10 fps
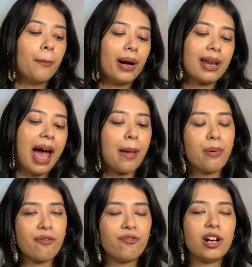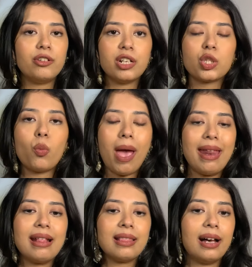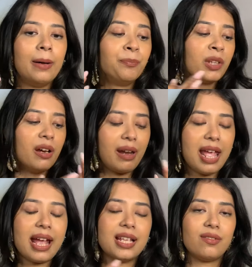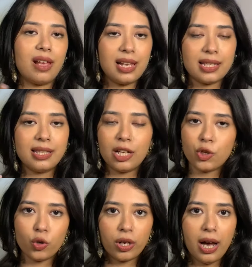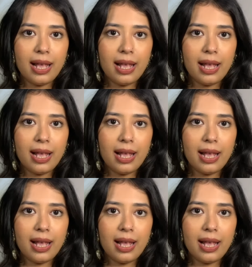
But I prefer just wearing the ring as well as the choker.